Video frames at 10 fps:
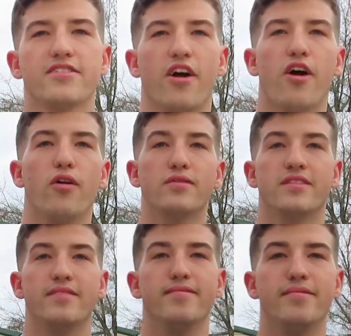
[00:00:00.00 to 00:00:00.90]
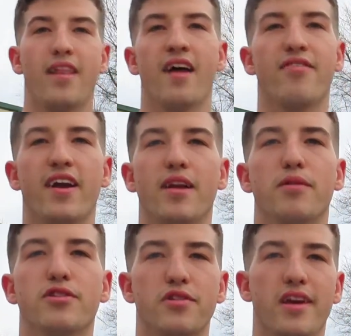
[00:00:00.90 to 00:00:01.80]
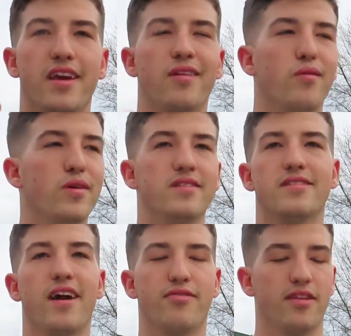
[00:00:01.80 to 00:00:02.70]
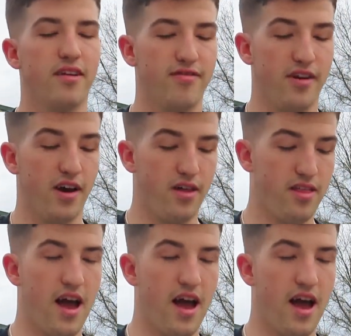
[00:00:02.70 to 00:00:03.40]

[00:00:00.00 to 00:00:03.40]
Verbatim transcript: so Life hack number 3 was definitely a fail.